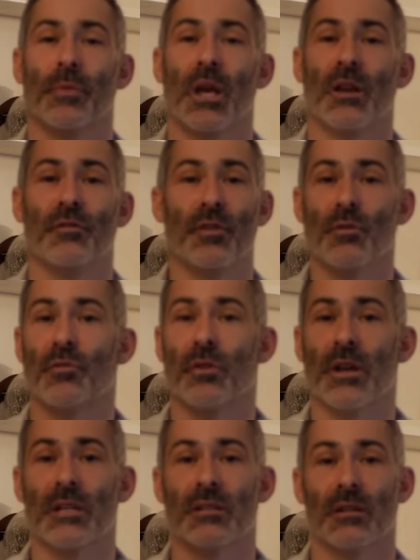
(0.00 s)
and feel
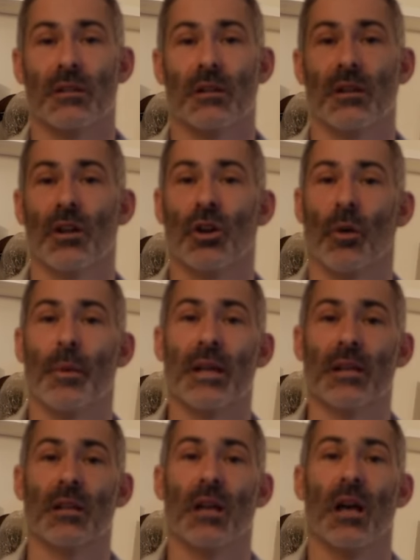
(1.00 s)
free to
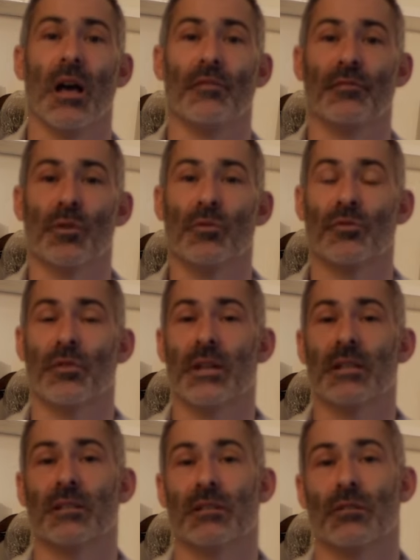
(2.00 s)
comment, and feel free
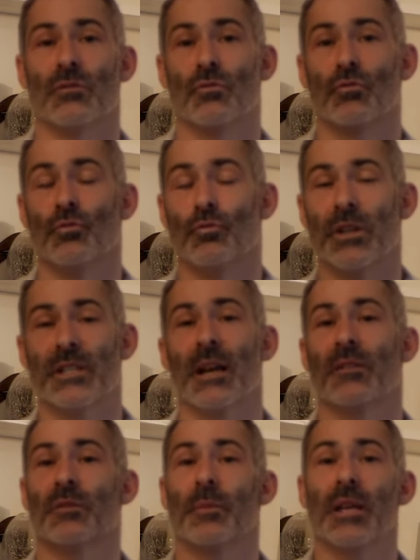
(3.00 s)
to reach
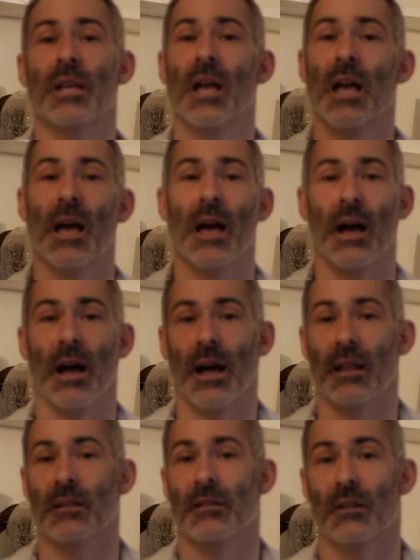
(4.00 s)
out to me,
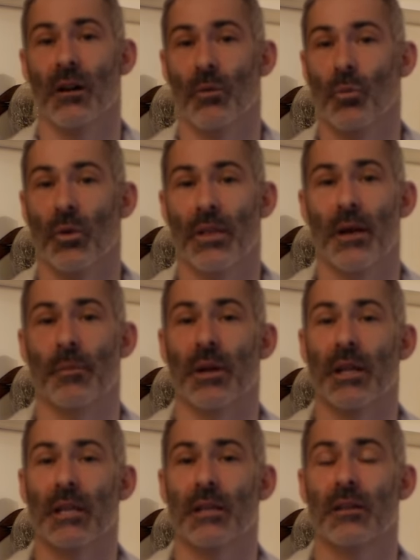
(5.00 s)
and I will
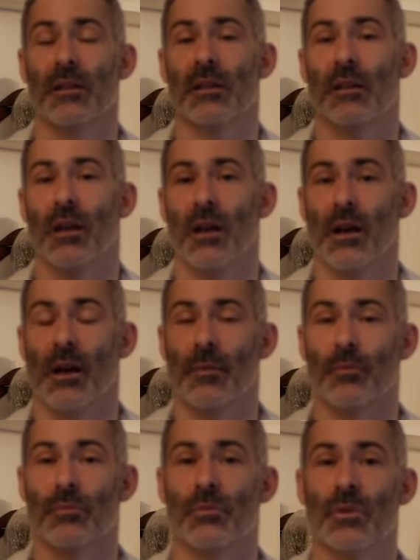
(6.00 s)
happily
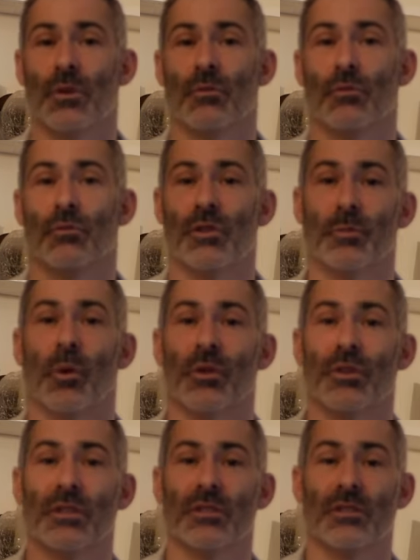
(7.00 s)
respond.
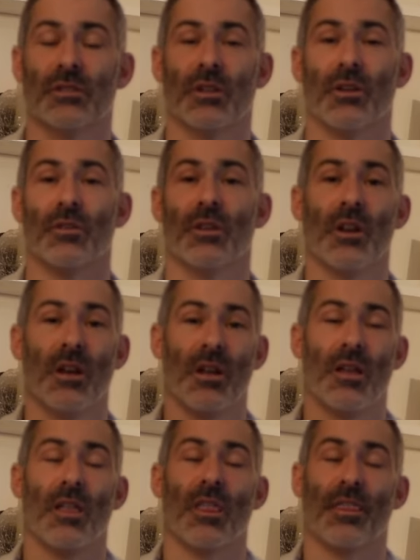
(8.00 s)
So
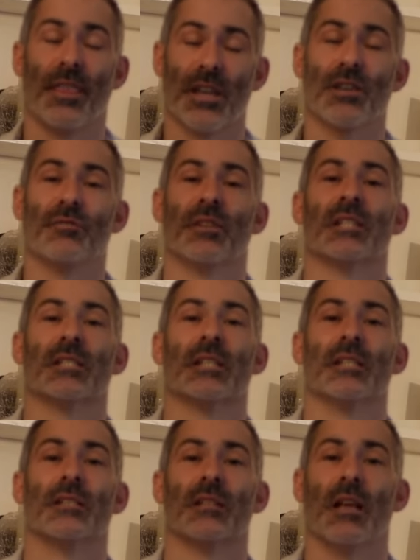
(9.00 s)
thank you for listening,
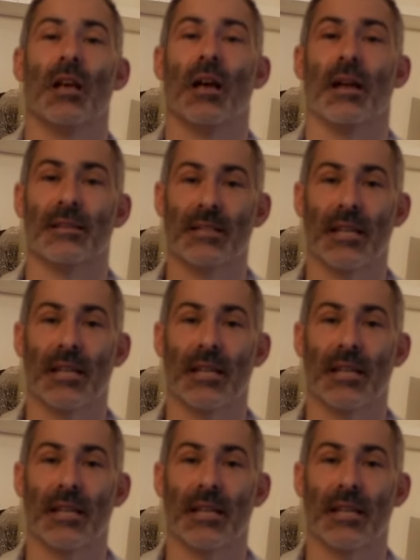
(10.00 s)
and take